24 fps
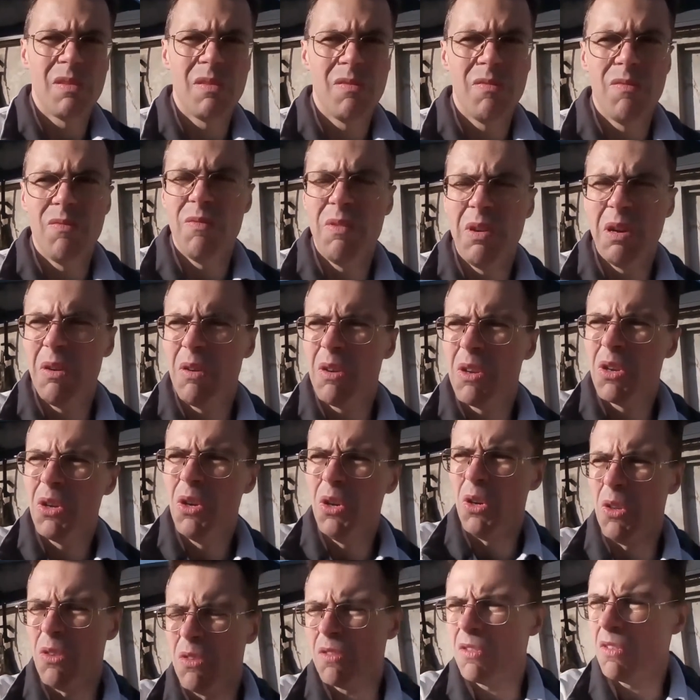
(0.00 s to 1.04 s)
very
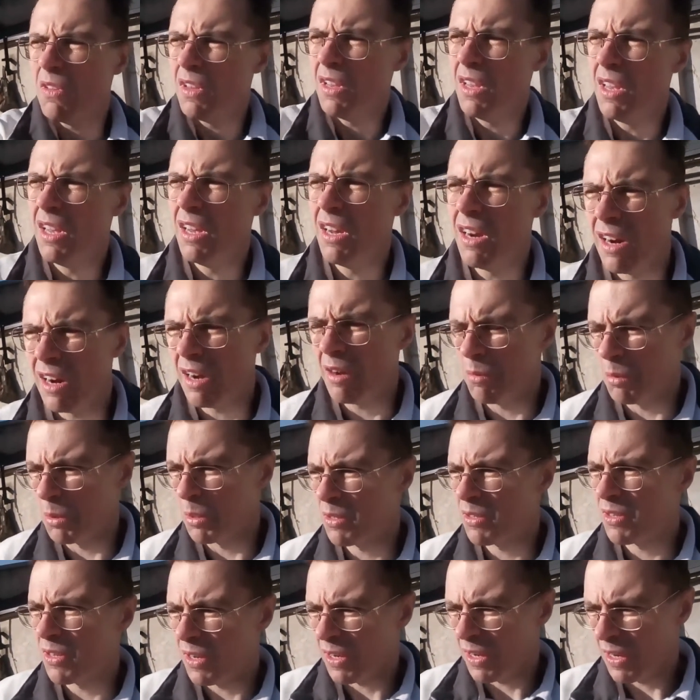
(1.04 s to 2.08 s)
good, I
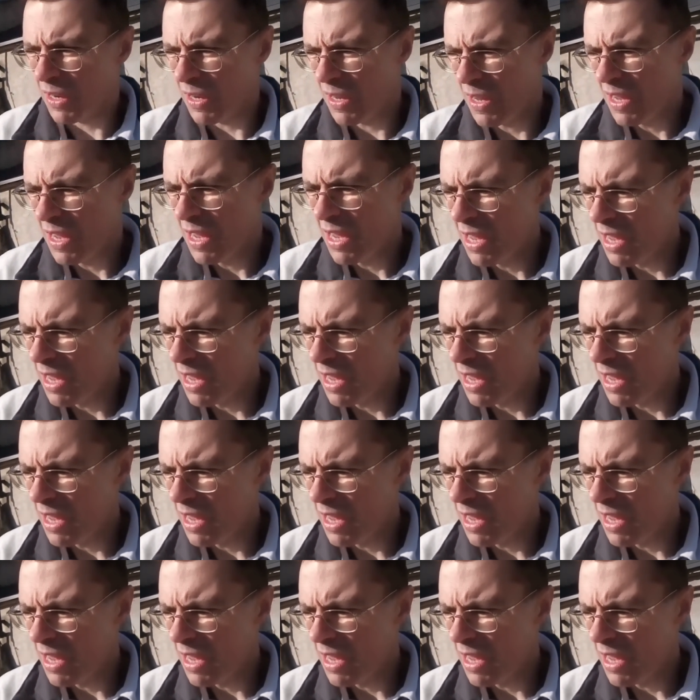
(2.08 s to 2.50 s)
would say.